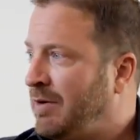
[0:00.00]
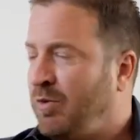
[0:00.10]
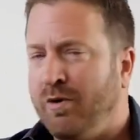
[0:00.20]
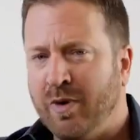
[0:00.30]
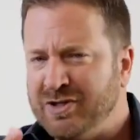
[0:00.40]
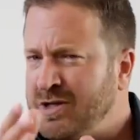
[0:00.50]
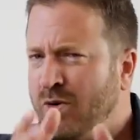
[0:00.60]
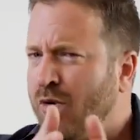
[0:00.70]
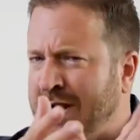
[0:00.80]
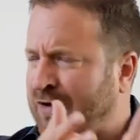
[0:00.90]
Well, you
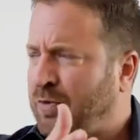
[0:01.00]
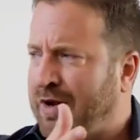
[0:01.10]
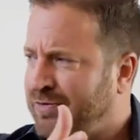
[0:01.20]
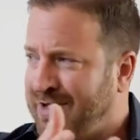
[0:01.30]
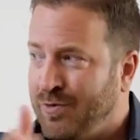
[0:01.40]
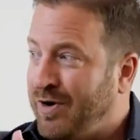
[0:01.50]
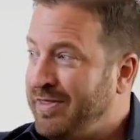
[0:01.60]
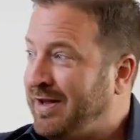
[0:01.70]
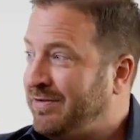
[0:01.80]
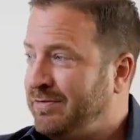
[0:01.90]
don't want X, Y, and Z. You want
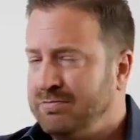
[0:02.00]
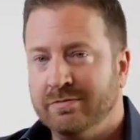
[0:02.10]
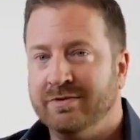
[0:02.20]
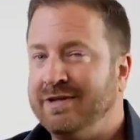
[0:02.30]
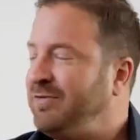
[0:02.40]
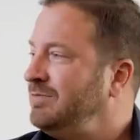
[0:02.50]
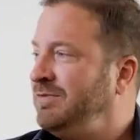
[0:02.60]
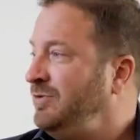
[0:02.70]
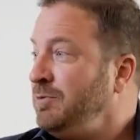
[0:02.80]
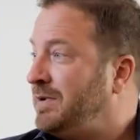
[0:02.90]
this. That's
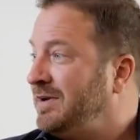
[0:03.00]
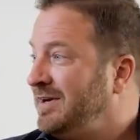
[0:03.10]
stupid.